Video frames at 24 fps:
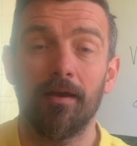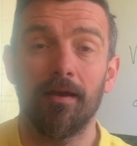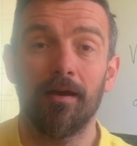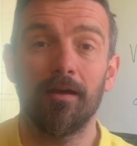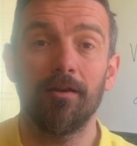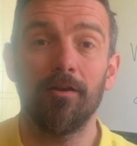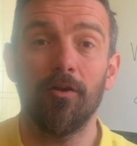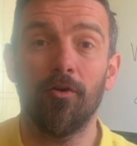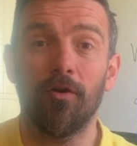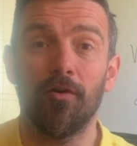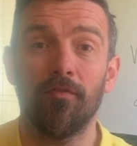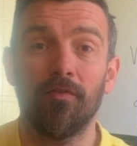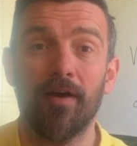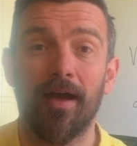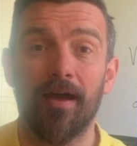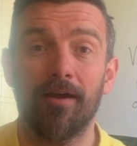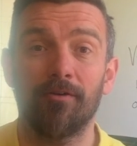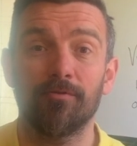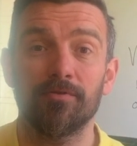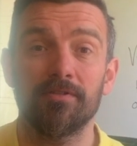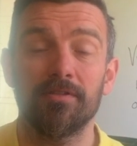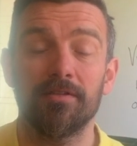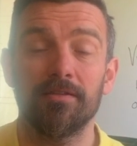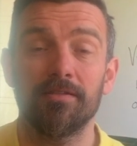a lot of
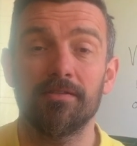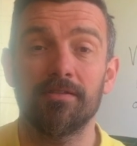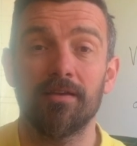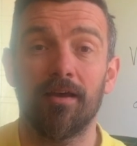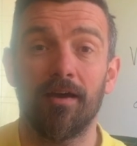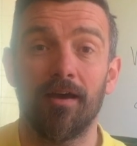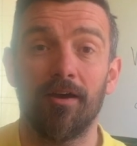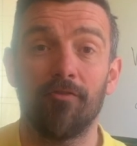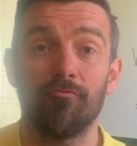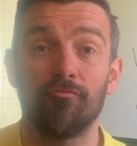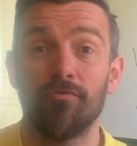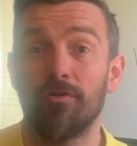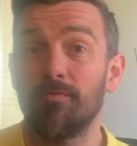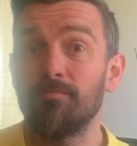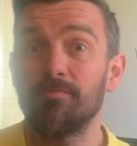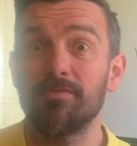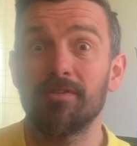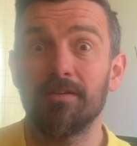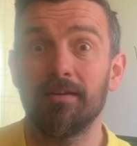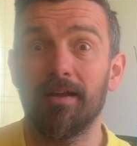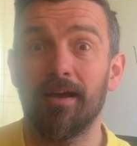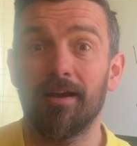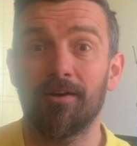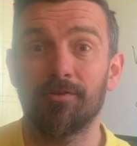houses,
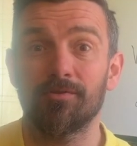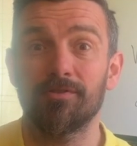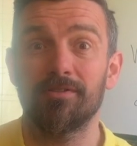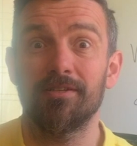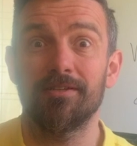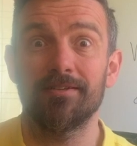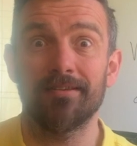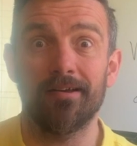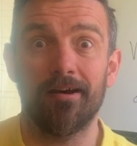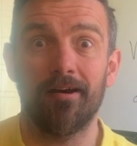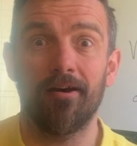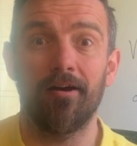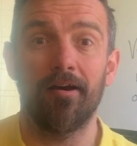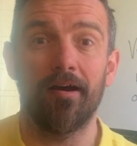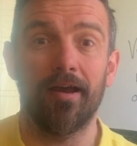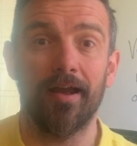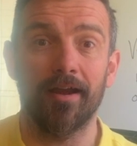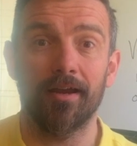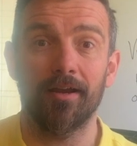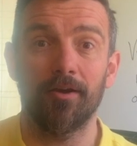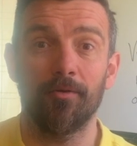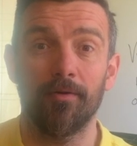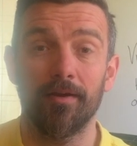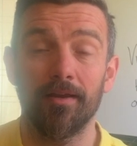rooms in houses are
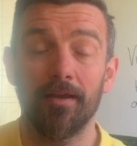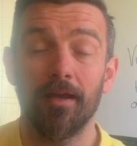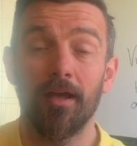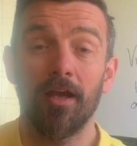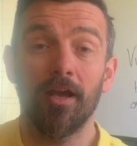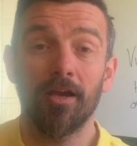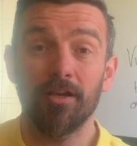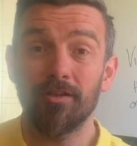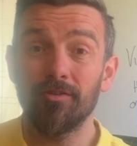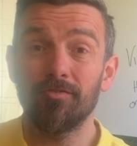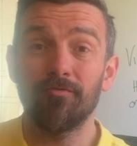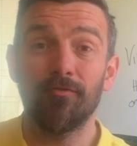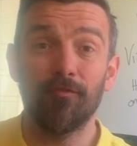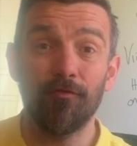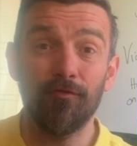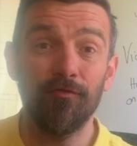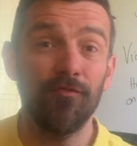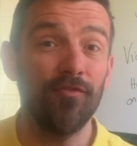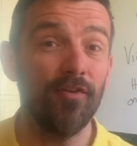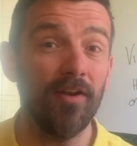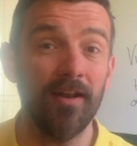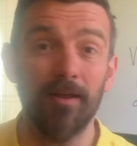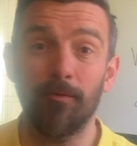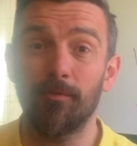echoey,
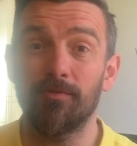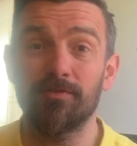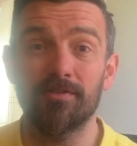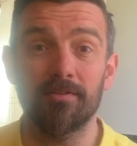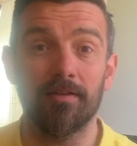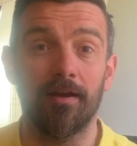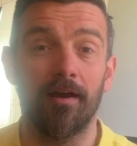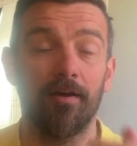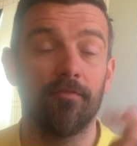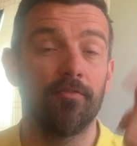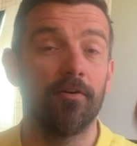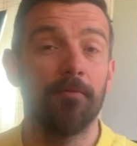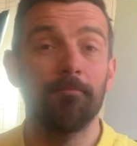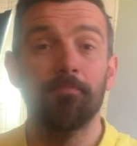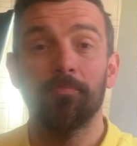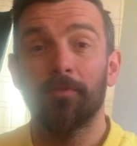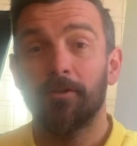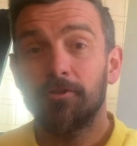fill it with stuff.